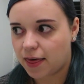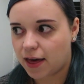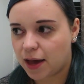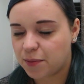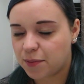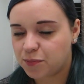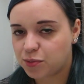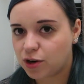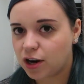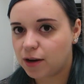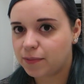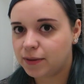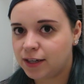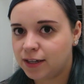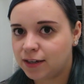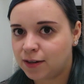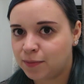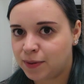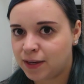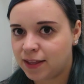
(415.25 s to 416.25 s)
I'm probably
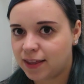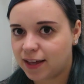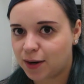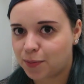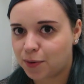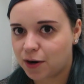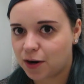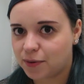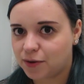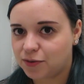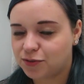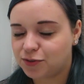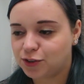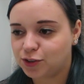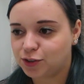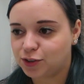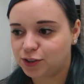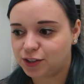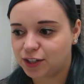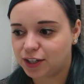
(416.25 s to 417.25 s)
gonna be in that apartment for
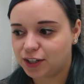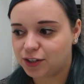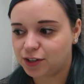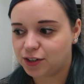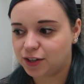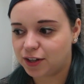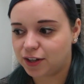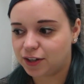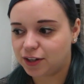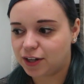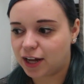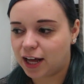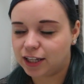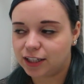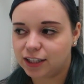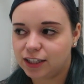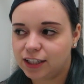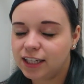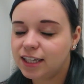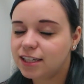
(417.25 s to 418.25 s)
a
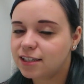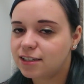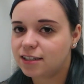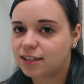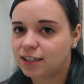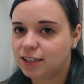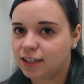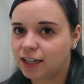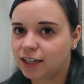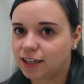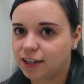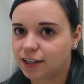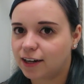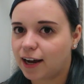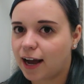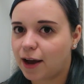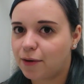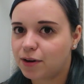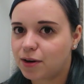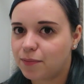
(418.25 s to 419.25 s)
at least a year.
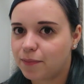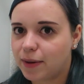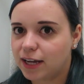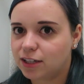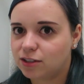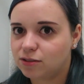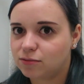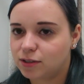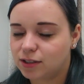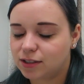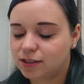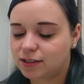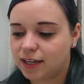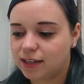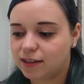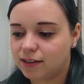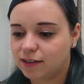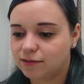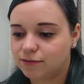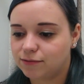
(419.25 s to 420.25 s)
I would imagine we're
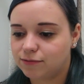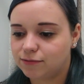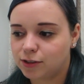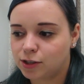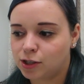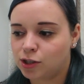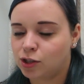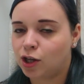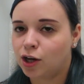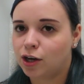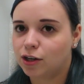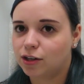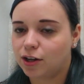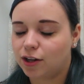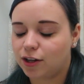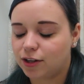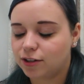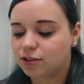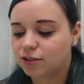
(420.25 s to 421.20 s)
staying there for the long haul,